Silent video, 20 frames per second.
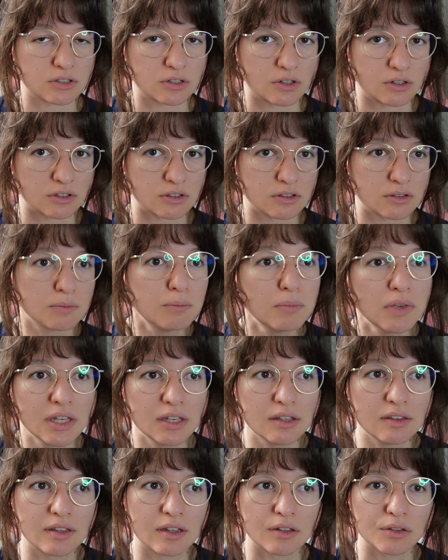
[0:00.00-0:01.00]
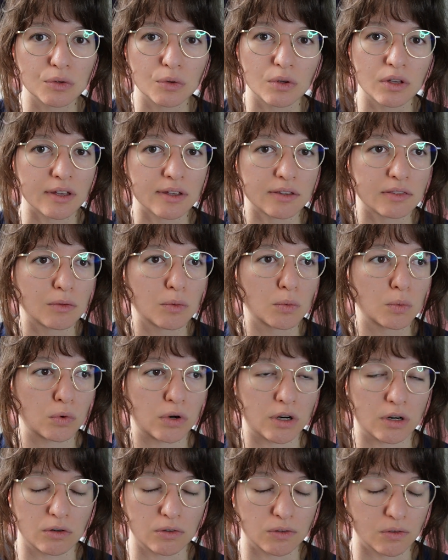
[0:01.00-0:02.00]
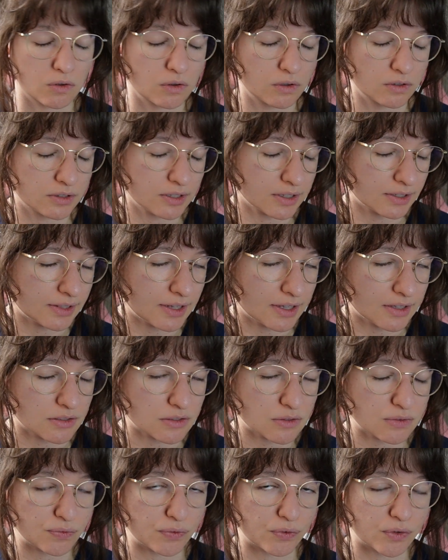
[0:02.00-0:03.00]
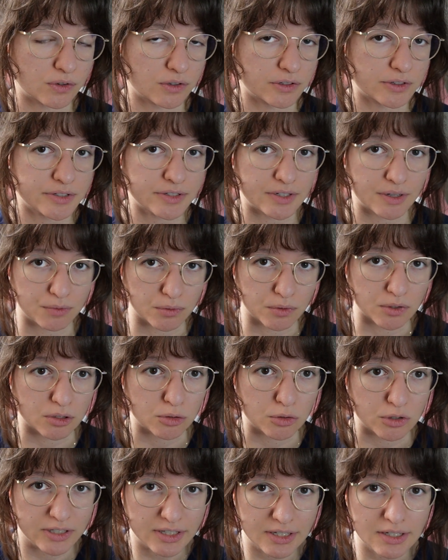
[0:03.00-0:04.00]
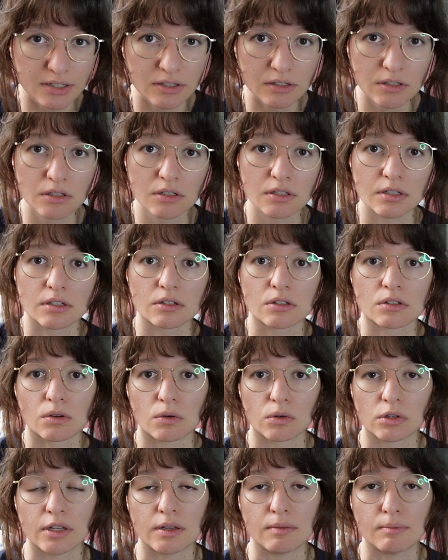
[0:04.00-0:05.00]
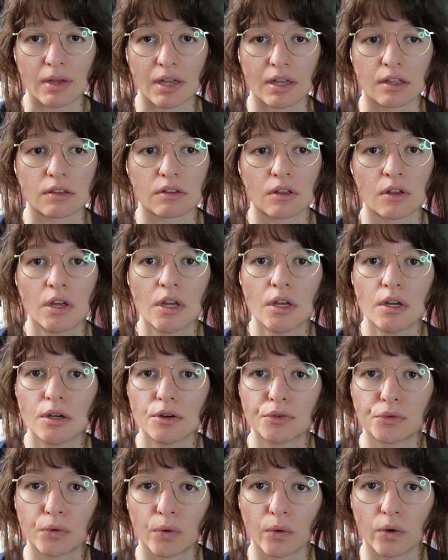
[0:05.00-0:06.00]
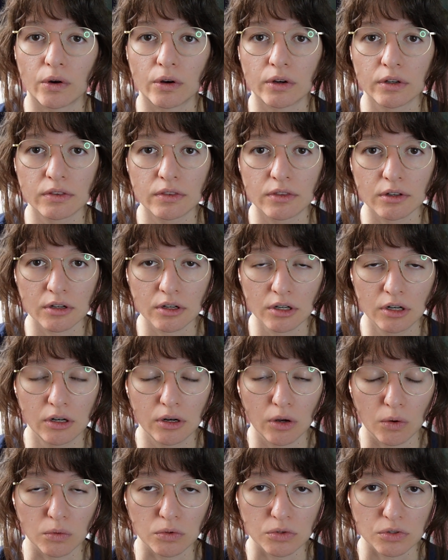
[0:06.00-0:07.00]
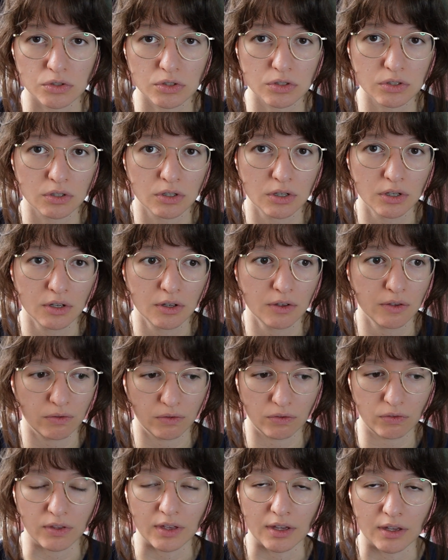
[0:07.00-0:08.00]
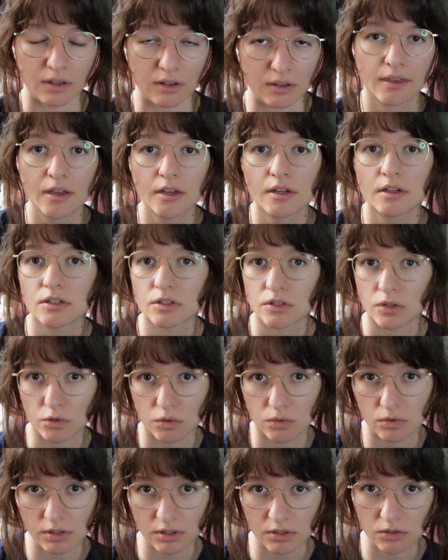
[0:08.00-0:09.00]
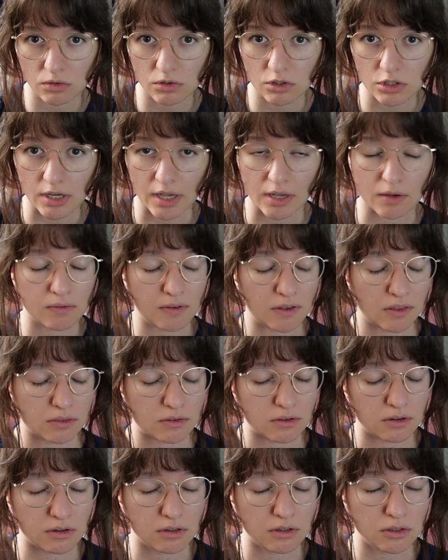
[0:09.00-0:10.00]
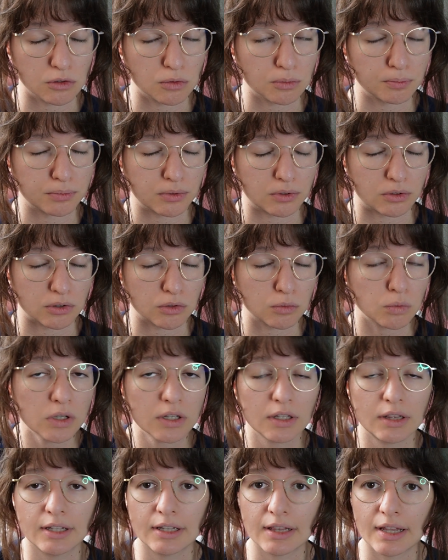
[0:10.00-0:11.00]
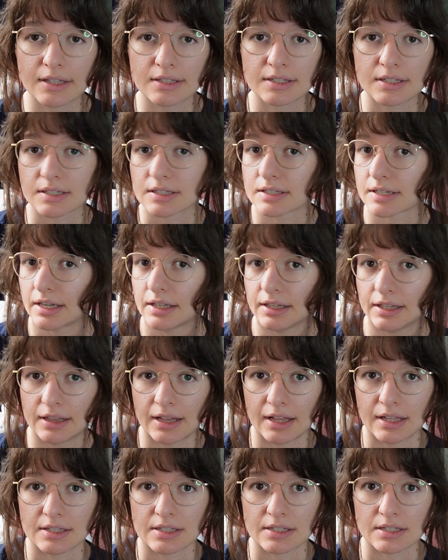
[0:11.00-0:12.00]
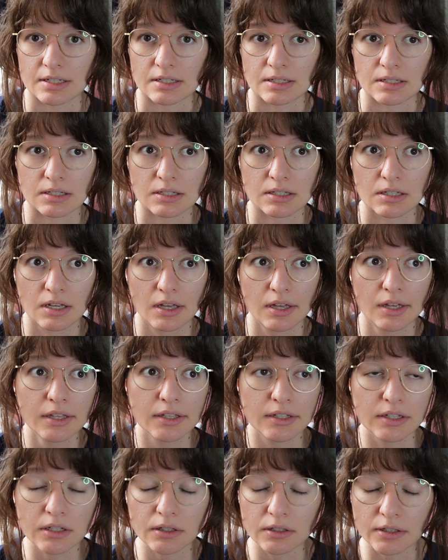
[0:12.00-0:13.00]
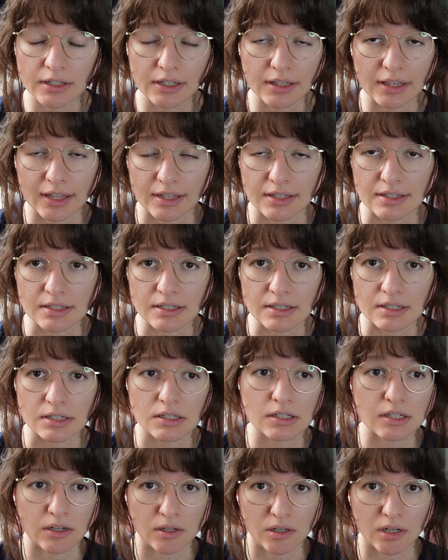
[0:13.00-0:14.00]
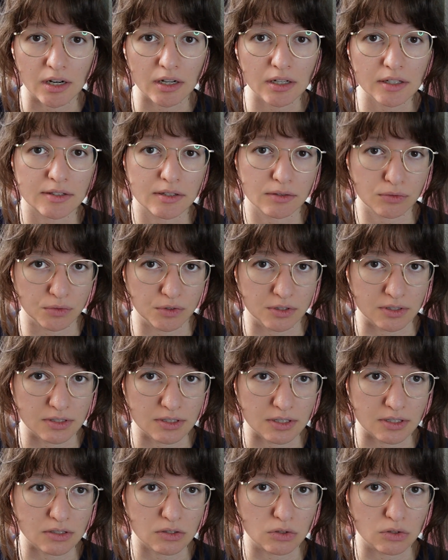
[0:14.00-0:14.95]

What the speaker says: not mean that you can wear your contact lens for several years. It is only meant for the closed thing. So you need to check whether you bought weekly lenses, daily lenses, yearly lenses. There are differences,